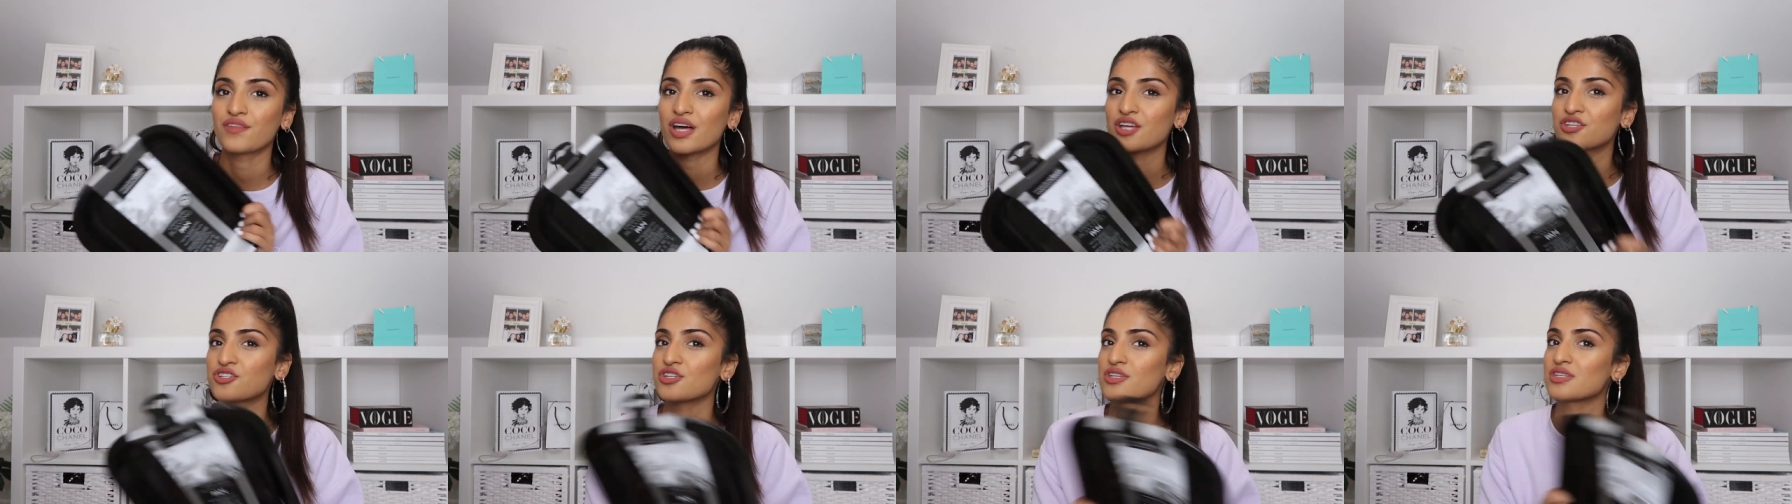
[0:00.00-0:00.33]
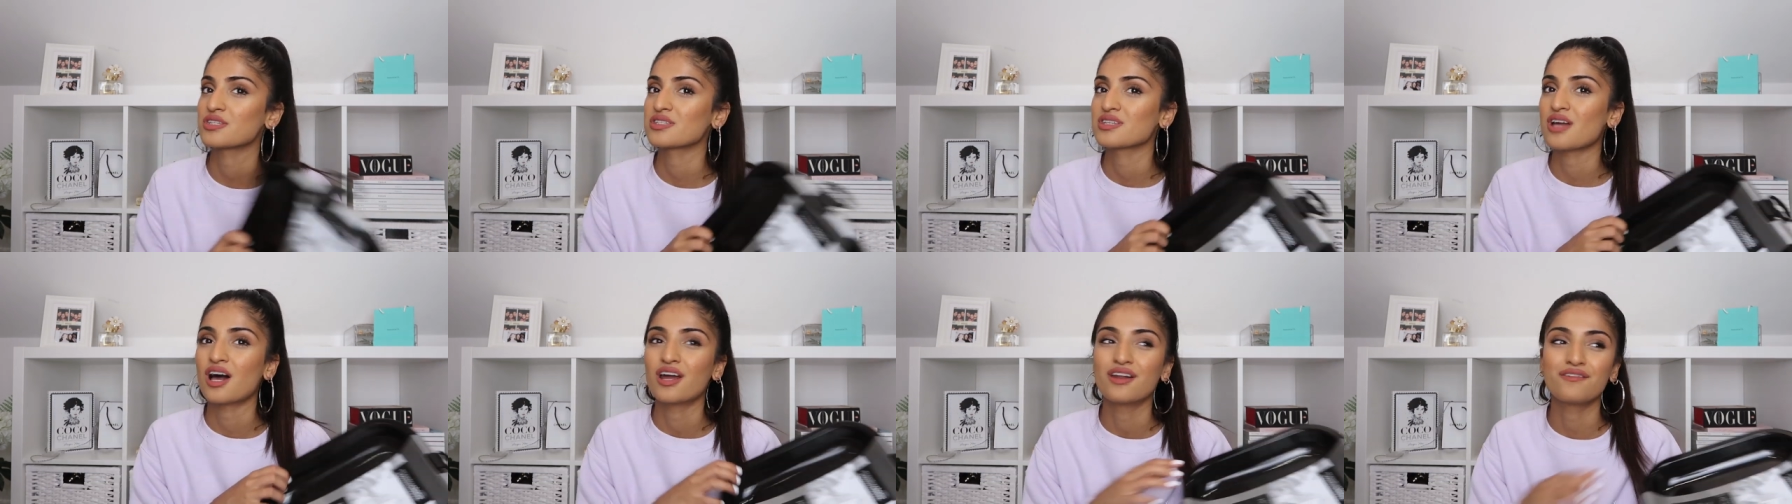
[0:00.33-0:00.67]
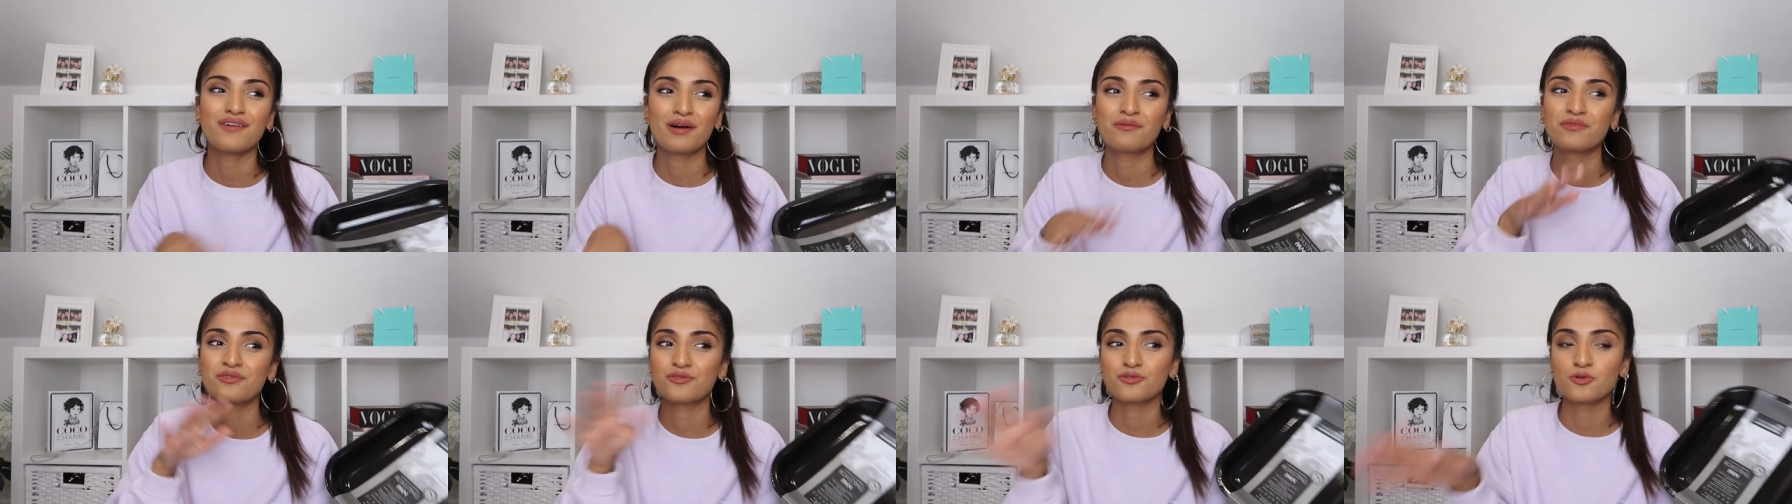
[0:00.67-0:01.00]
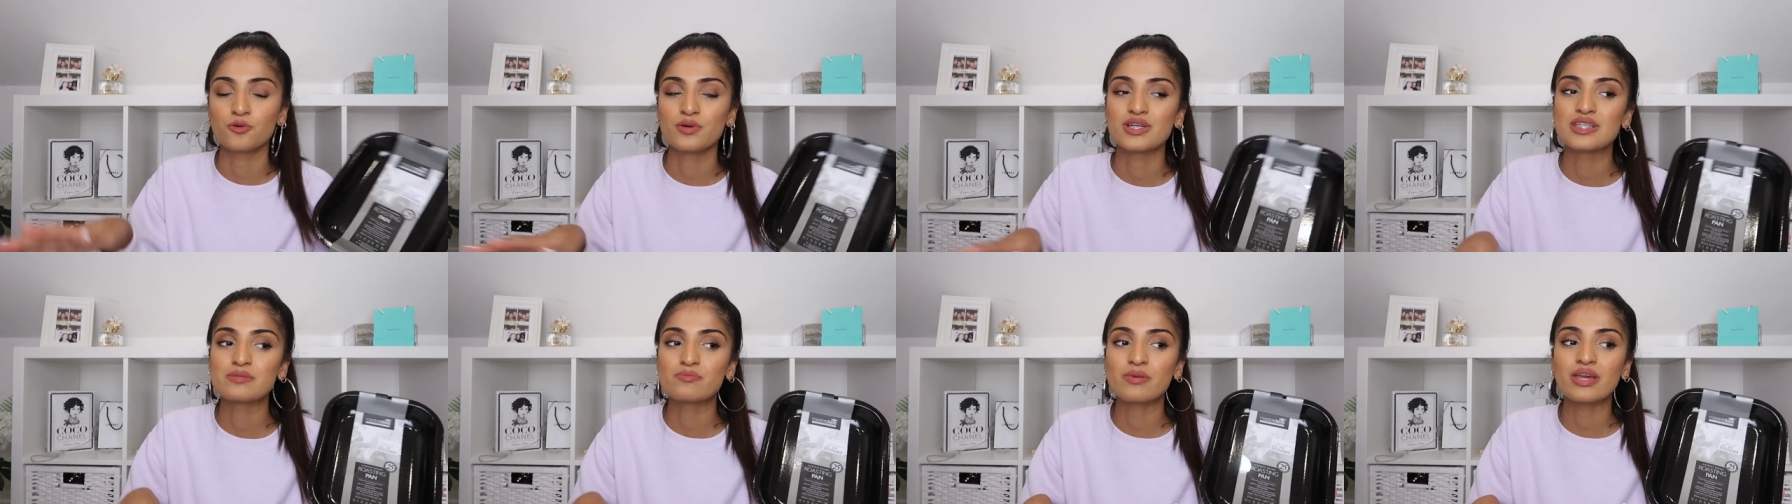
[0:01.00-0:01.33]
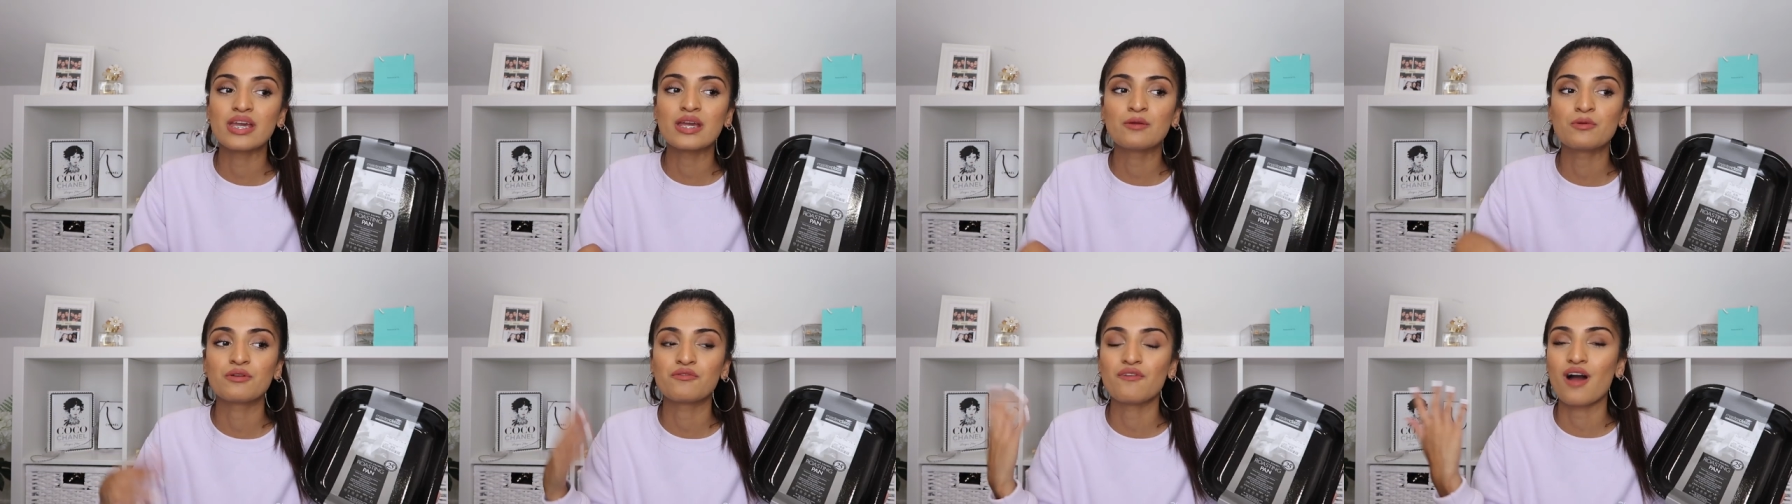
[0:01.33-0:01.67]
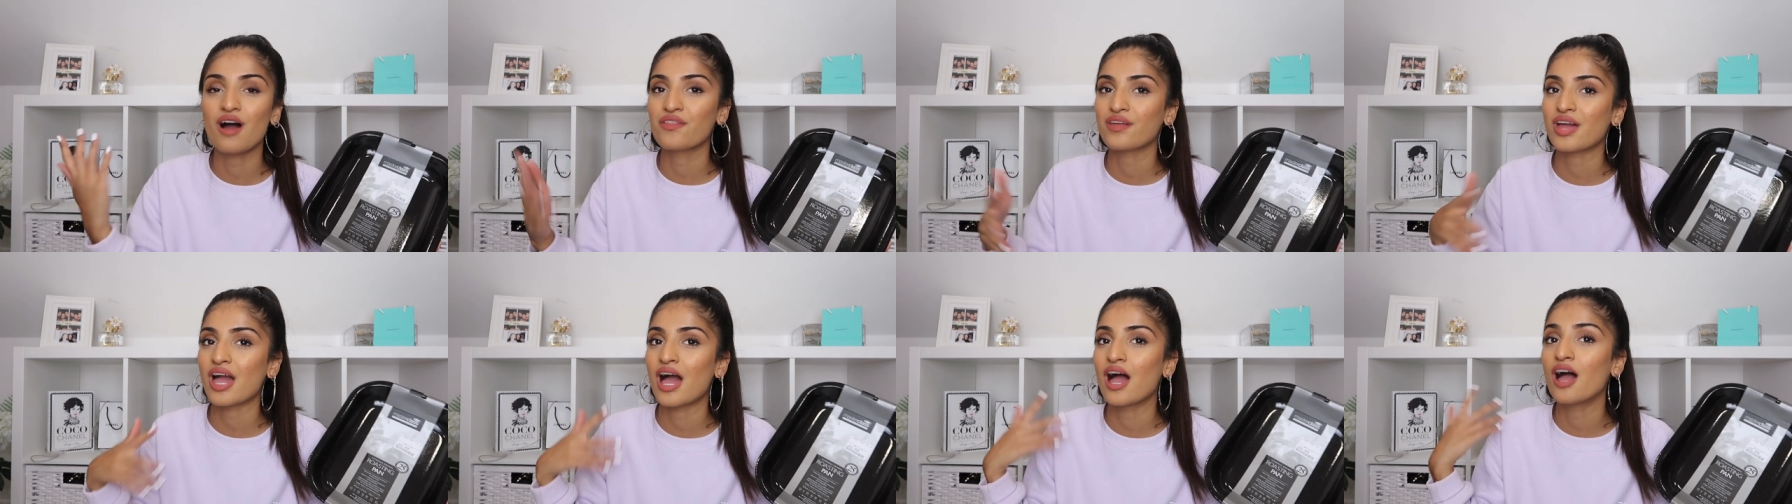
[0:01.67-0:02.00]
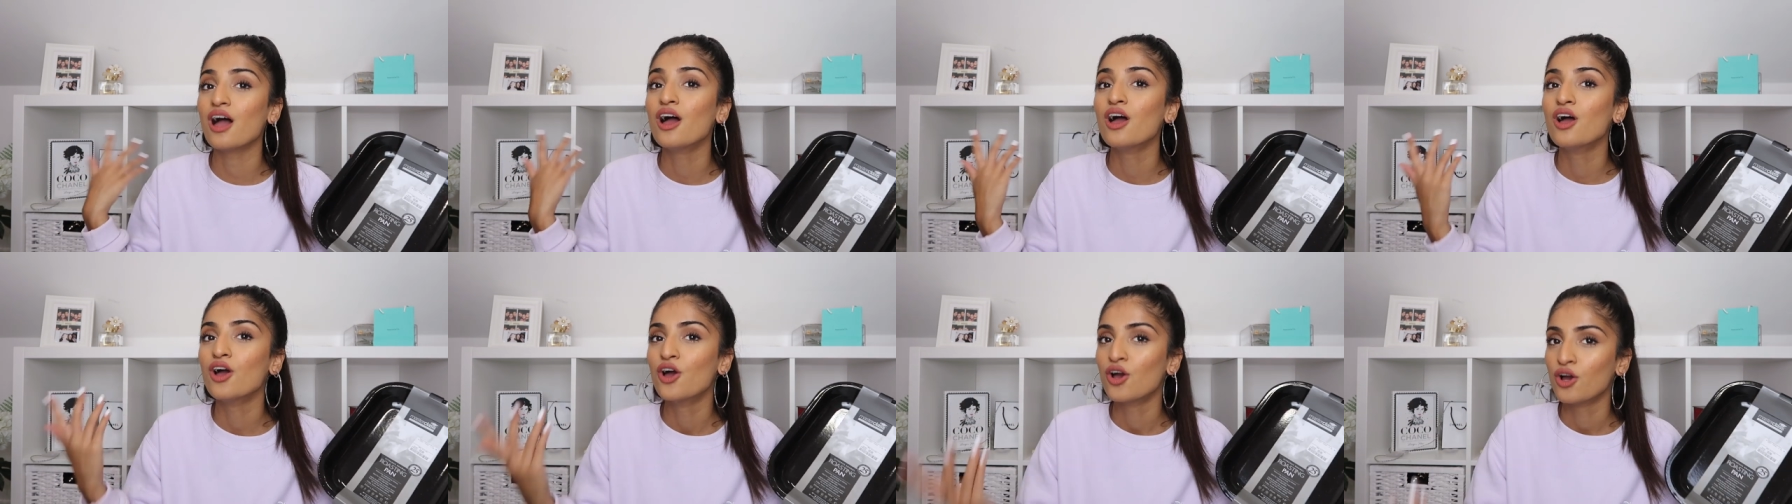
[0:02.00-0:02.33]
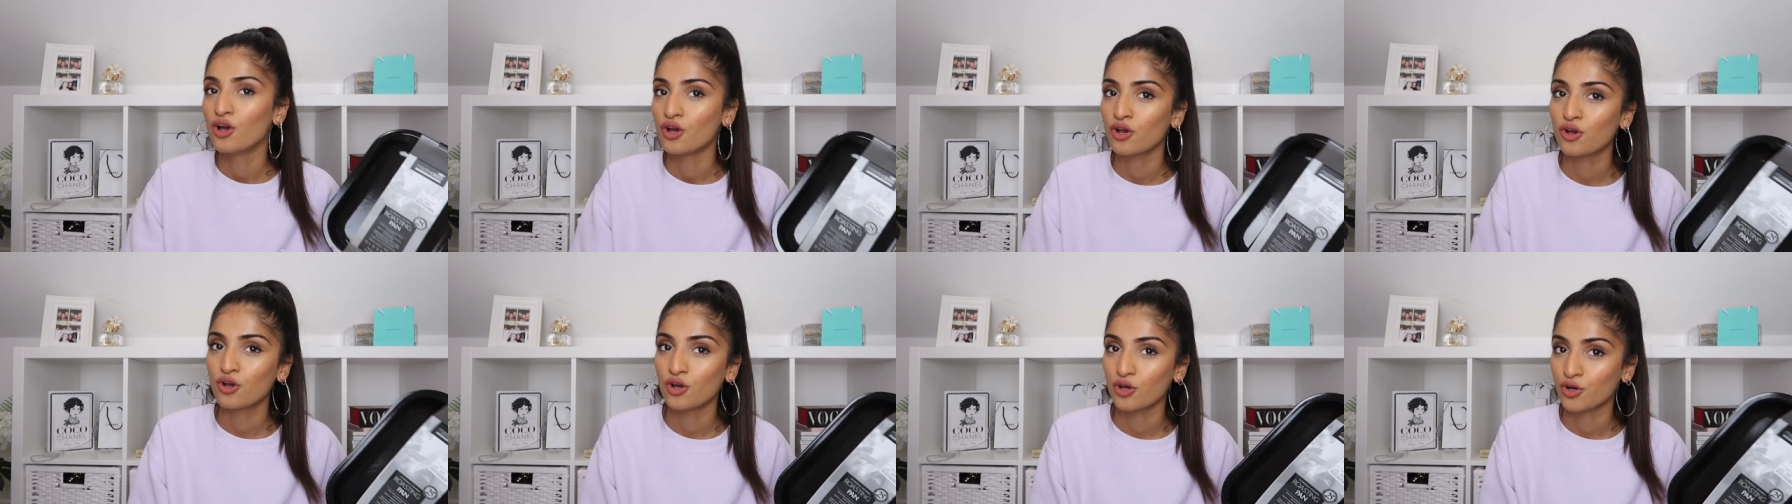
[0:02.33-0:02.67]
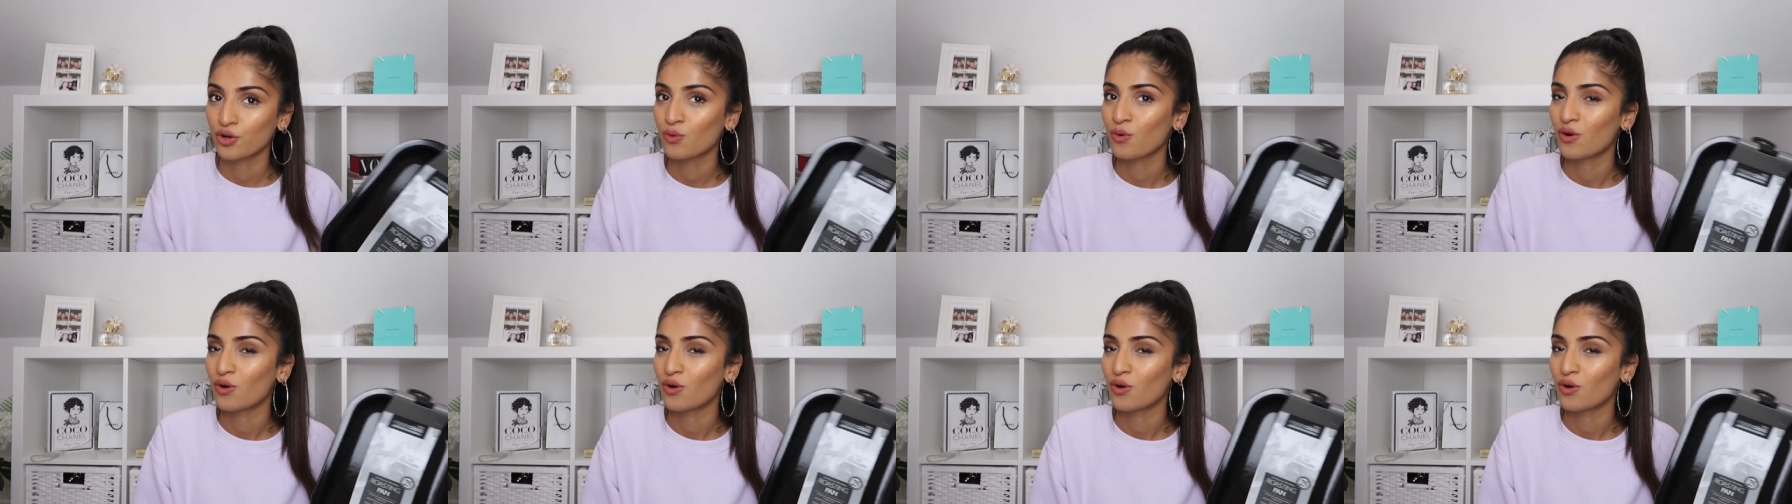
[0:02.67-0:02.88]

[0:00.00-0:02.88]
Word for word: That's just kind of how we've always been. We'd rather get good